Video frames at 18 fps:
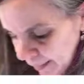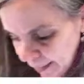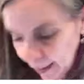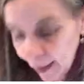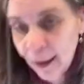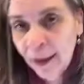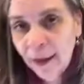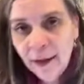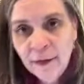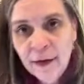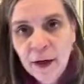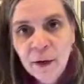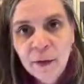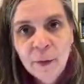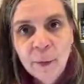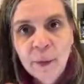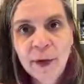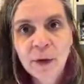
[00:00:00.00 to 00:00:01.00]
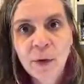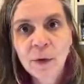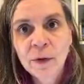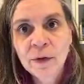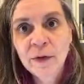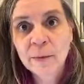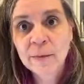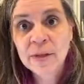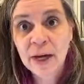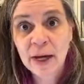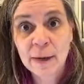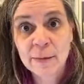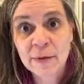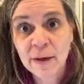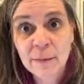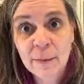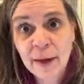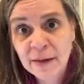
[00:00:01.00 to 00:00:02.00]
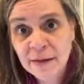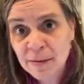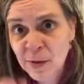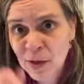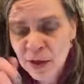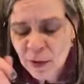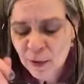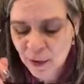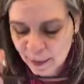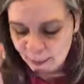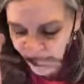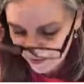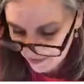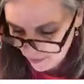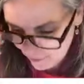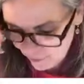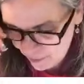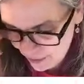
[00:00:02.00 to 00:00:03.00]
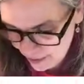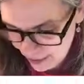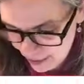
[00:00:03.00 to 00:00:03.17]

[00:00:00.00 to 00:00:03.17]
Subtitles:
And, you know, they're pretty cool sometimes. I've made some good ornaments over the